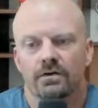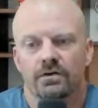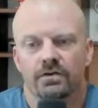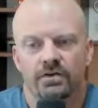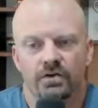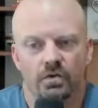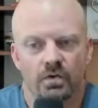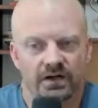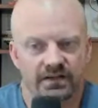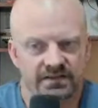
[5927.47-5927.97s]

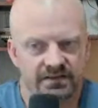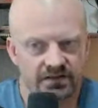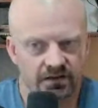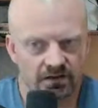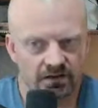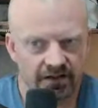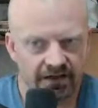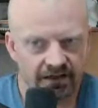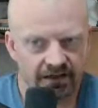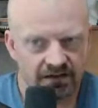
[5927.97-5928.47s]
Do I
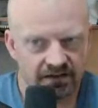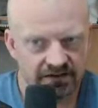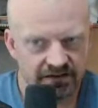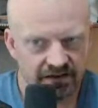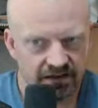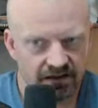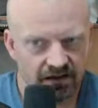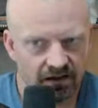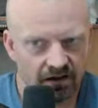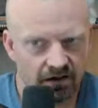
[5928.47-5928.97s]
still like the
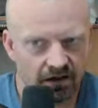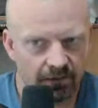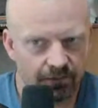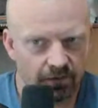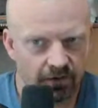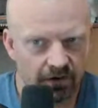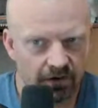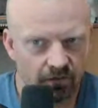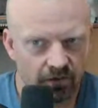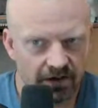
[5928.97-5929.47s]
zinc and
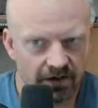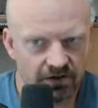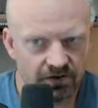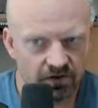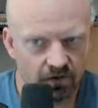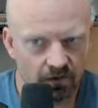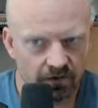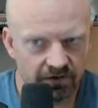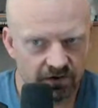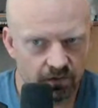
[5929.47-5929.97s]
copper in
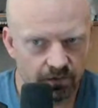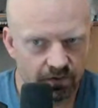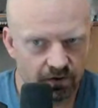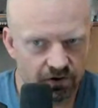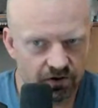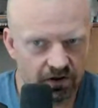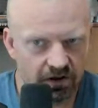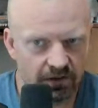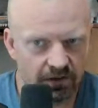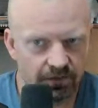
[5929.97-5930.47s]
ratio, or do you
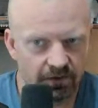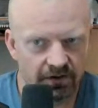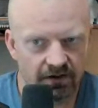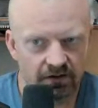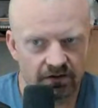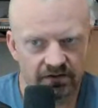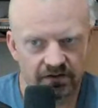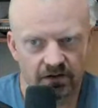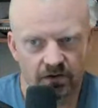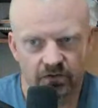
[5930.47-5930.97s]
push copper
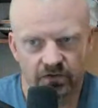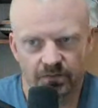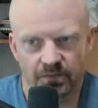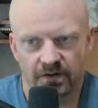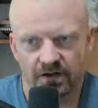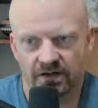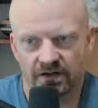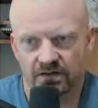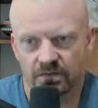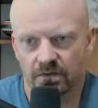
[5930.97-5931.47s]
down as low as
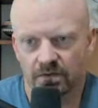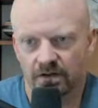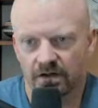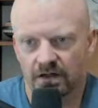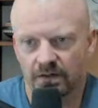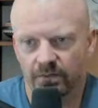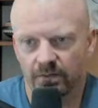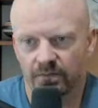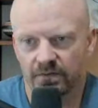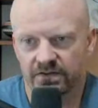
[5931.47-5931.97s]
possible?
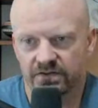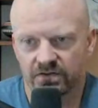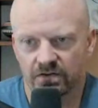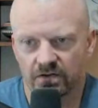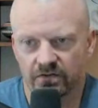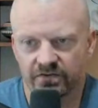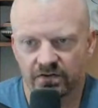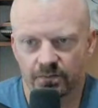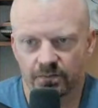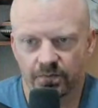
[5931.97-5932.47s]
Copper must
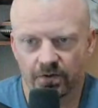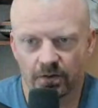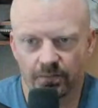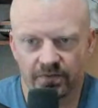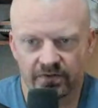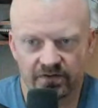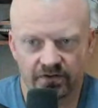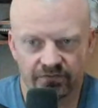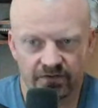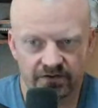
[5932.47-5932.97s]
serve some
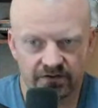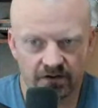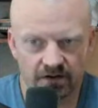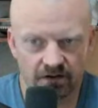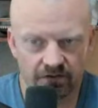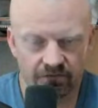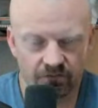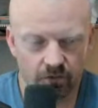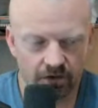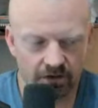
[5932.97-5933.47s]
purpose if it's
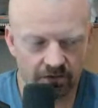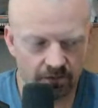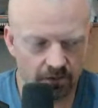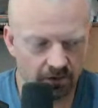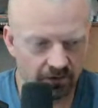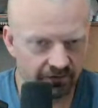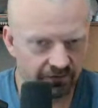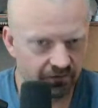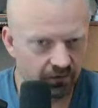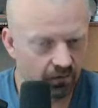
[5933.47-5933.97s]

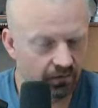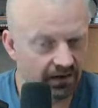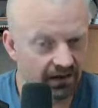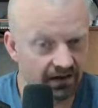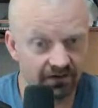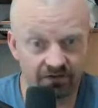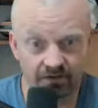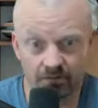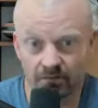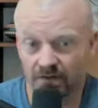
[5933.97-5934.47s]
unavoidable in food.
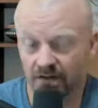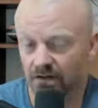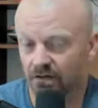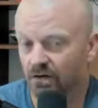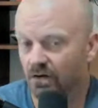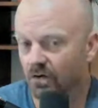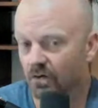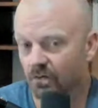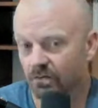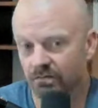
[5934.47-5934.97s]
That doesn't mean,
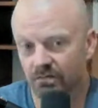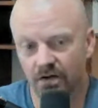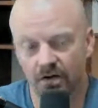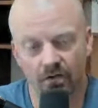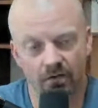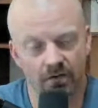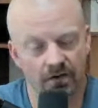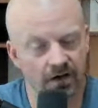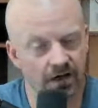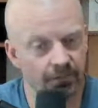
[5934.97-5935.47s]
no.
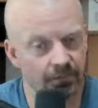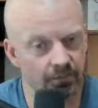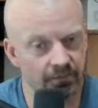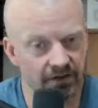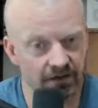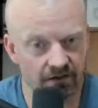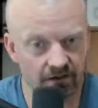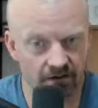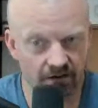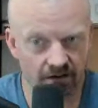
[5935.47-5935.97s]
Copper
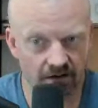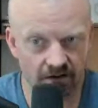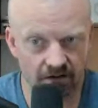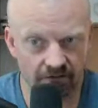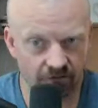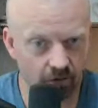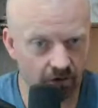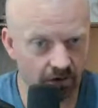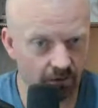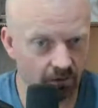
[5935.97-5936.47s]
being
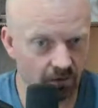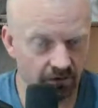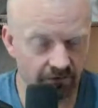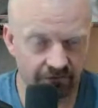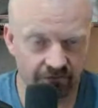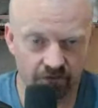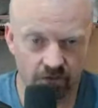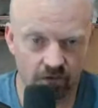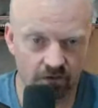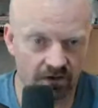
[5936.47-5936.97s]
unavoidable
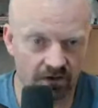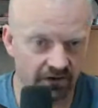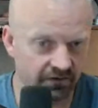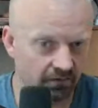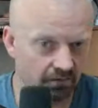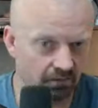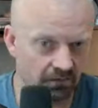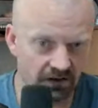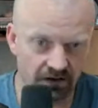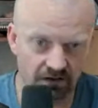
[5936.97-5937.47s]
in food
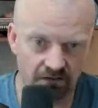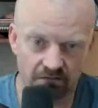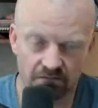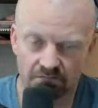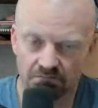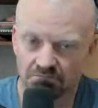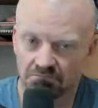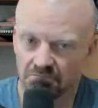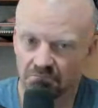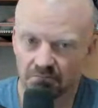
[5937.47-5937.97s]
doesn't mean,
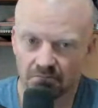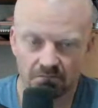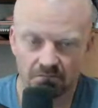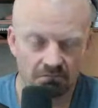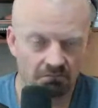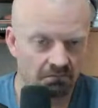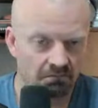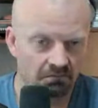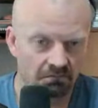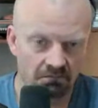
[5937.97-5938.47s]

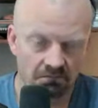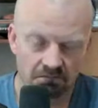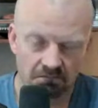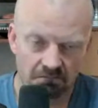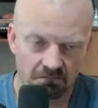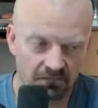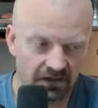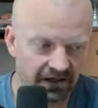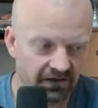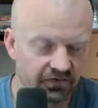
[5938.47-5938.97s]

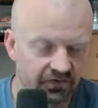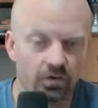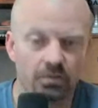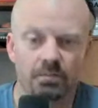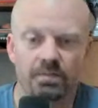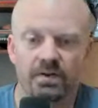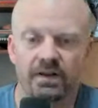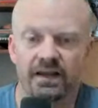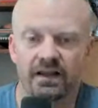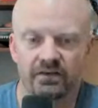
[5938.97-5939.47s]
like,
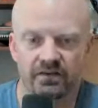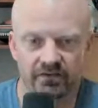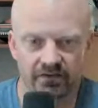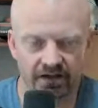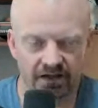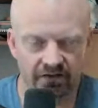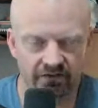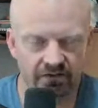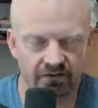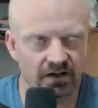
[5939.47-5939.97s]
certain plants,
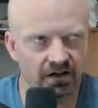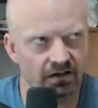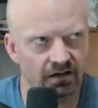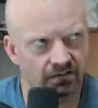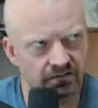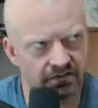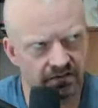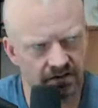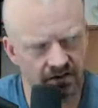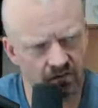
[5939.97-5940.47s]
as
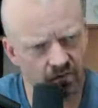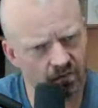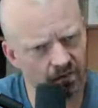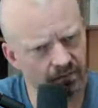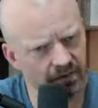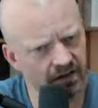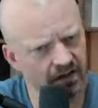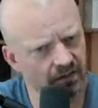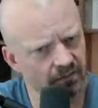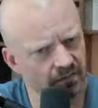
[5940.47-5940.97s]
a
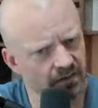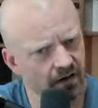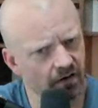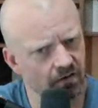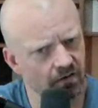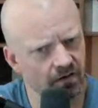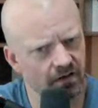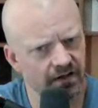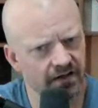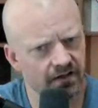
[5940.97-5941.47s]
woman named
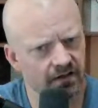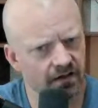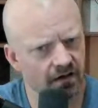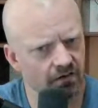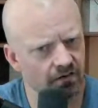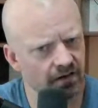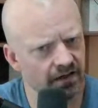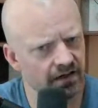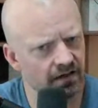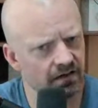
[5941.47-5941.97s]

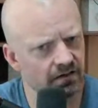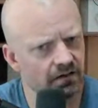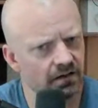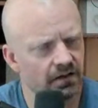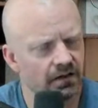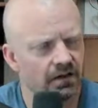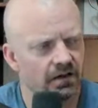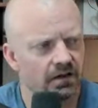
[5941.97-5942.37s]
Carolina